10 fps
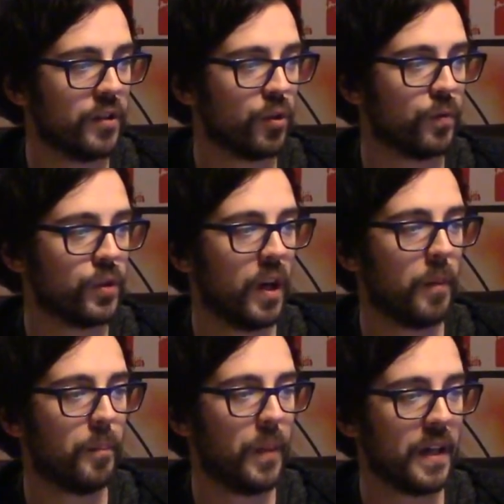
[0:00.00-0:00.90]
is obviously
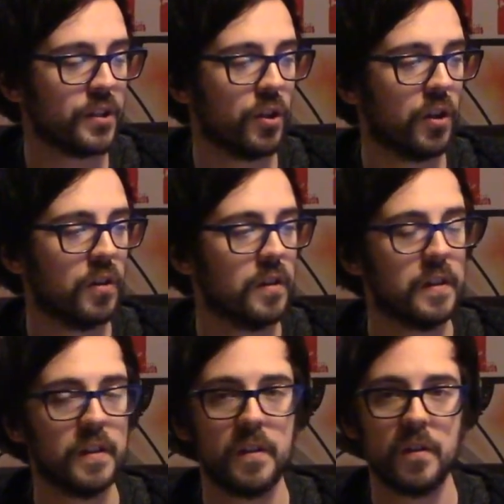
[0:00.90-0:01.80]
a better
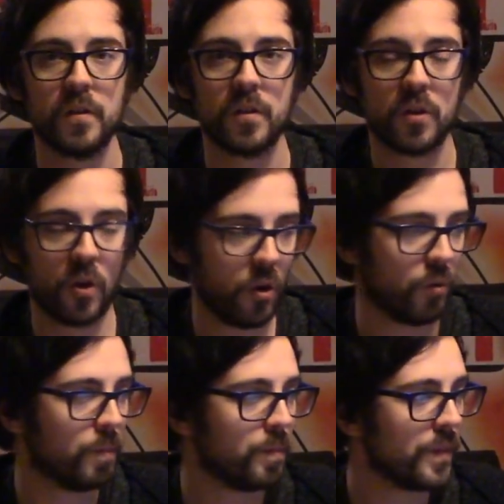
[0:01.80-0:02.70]
call.